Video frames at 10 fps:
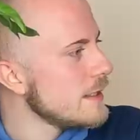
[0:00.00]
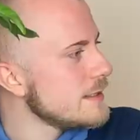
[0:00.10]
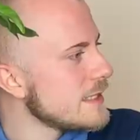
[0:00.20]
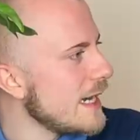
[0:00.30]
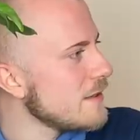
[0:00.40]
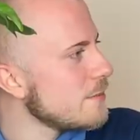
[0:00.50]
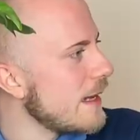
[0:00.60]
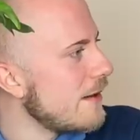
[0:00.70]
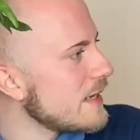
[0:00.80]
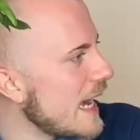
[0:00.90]
Tyler
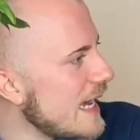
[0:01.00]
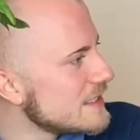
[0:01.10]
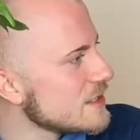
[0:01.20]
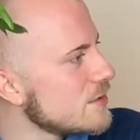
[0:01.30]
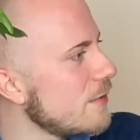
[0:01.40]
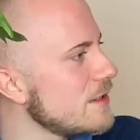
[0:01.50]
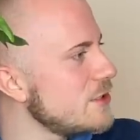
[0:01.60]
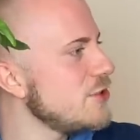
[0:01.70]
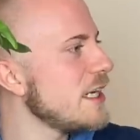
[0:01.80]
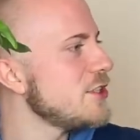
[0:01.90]
Brown asks, where did
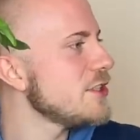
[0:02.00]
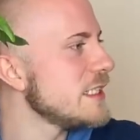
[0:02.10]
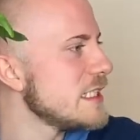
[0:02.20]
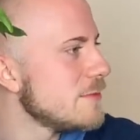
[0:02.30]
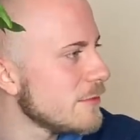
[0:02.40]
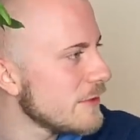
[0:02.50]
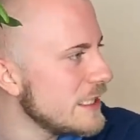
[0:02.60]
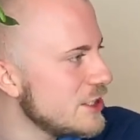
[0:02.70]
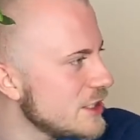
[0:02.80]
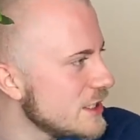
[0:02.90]
you get your
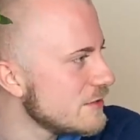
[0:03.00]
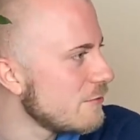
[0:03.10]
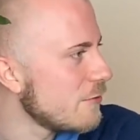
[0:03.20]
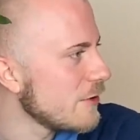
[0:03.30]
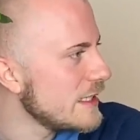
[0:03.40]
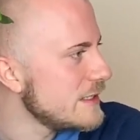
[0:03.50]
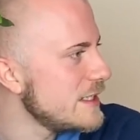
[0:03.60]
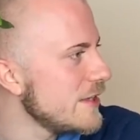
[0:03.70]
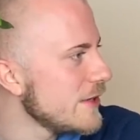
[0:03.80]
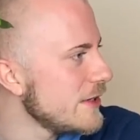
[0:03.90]
inspiration for
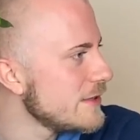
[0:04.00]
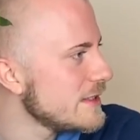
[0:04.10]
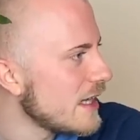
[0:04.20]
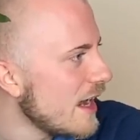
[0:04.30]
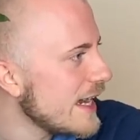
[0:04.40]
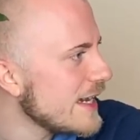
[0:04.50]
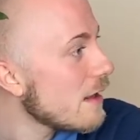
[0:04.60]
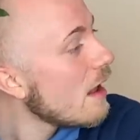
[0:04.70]
interior design?